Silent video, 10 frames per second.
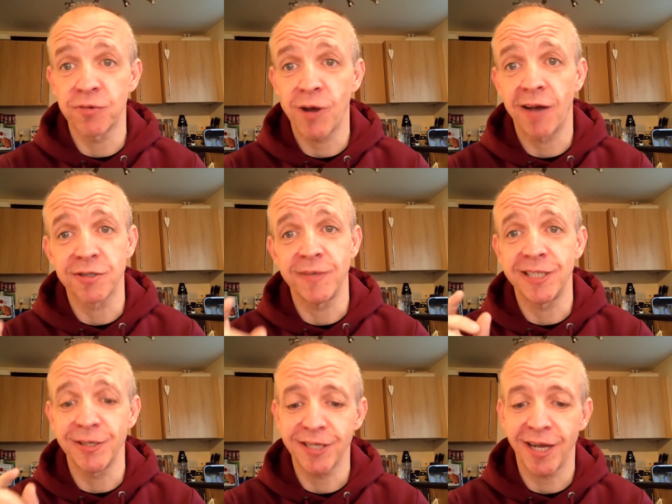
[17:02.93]
as well, so be
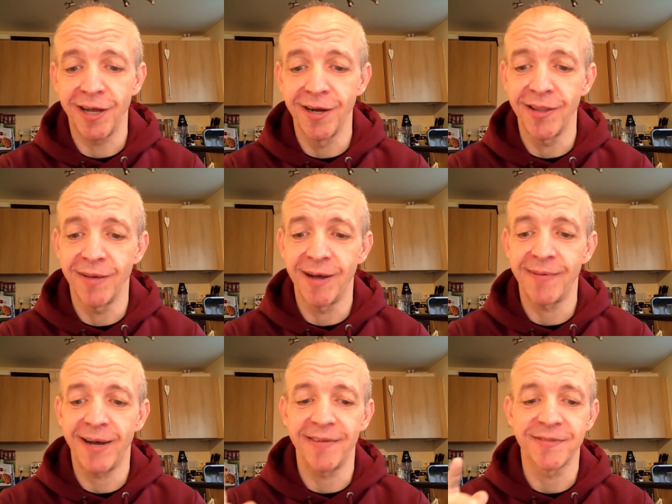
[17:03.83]
sure to go and look them
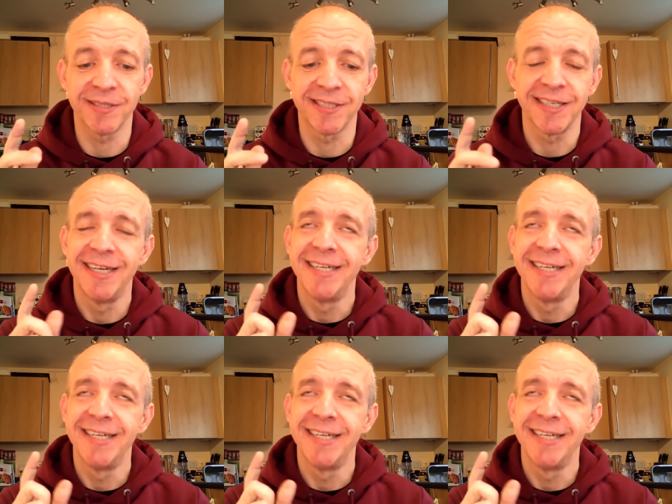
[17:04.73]
up afterwards.